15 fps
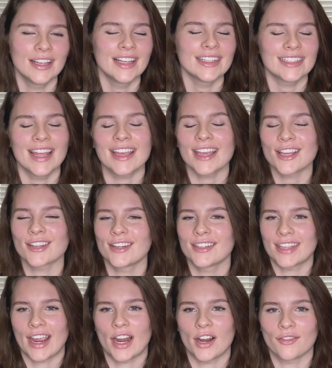taking good
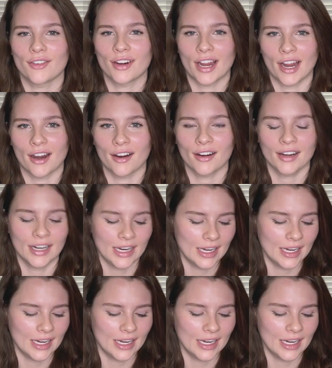care of your hair,